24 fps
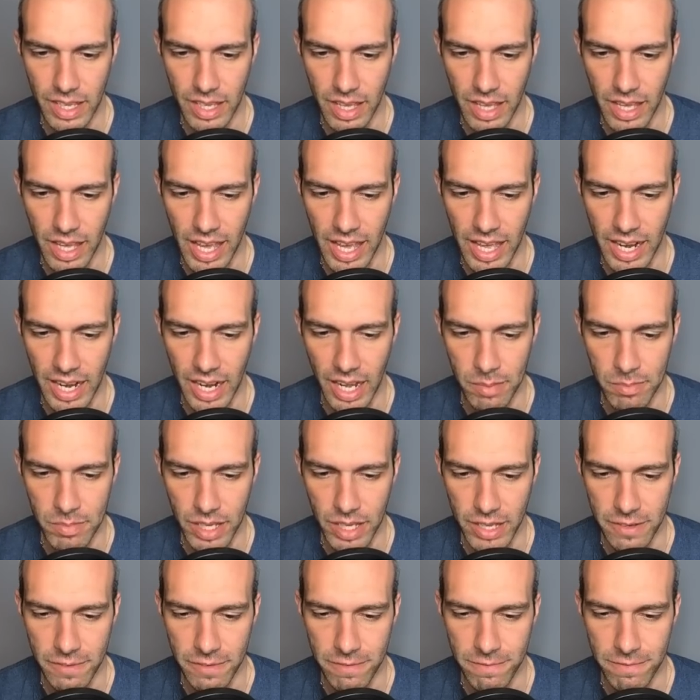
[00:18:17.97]
and I'm
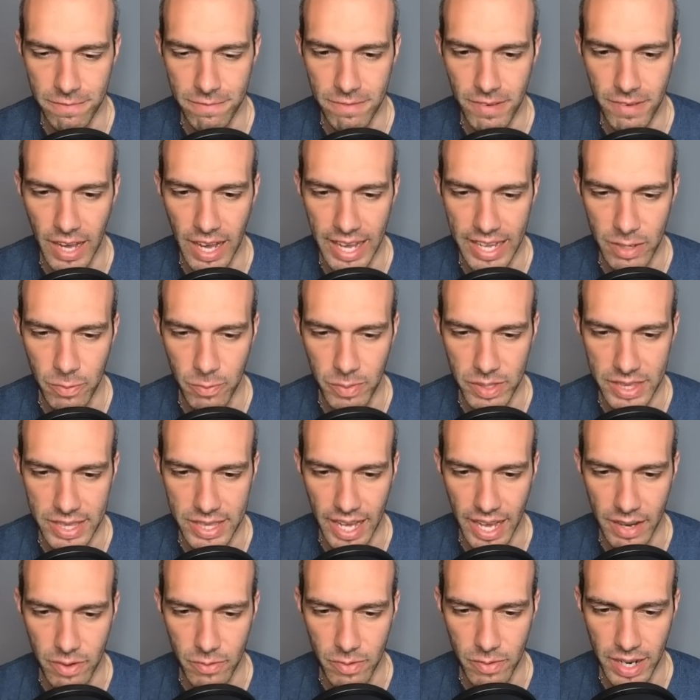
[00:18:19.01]
like fine with
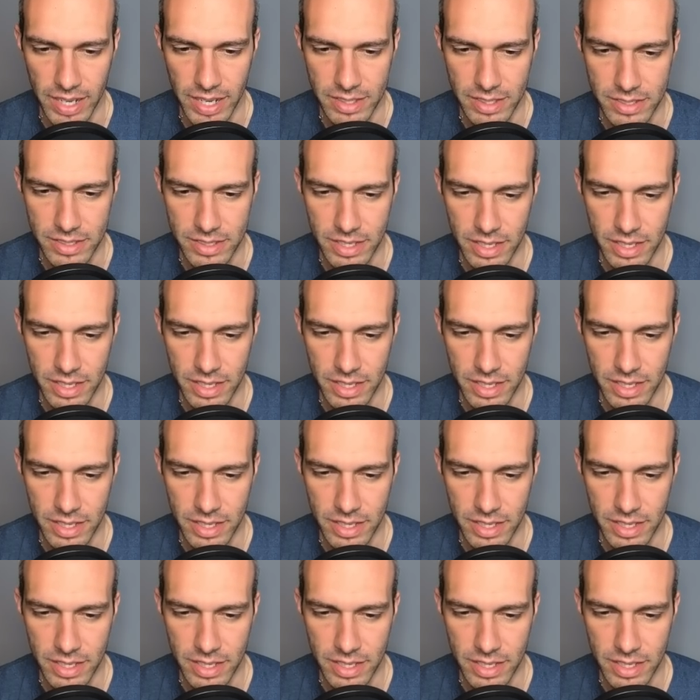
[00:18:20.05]
that, right?